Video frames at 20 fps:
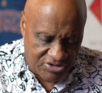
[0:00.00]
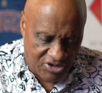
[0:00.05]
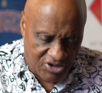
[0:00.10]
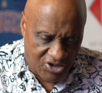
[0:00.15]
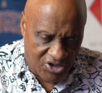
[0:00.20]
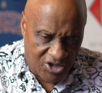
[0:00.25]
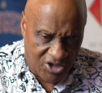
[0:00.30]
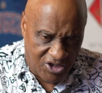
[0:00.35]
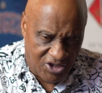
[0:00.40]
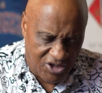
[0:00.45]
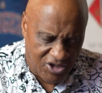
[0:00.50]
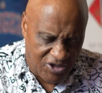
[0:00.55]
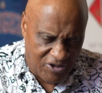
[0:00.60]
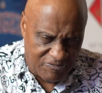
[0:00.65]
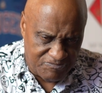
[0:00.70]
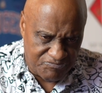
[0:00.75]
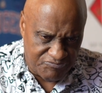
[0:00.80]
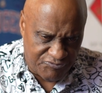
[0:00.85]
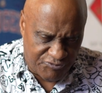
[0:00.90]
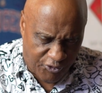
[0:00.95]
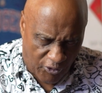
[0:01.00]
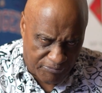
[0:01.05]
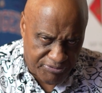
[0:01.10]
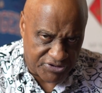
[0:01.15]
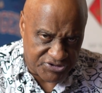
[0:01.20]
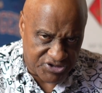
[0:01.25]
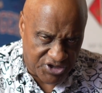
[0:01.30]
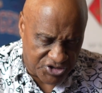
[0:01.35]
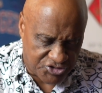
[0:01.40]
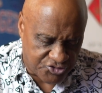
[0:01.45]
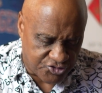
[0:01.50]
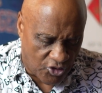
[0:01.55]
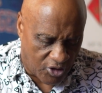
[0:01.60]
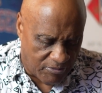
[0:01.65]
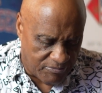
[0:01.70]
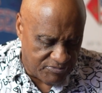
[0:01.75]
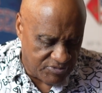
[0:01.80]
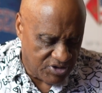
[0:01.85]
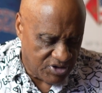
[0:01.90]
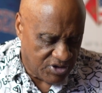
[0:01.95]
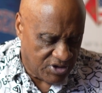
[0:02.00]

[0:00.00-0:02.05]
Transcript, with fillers: uh, former President Trump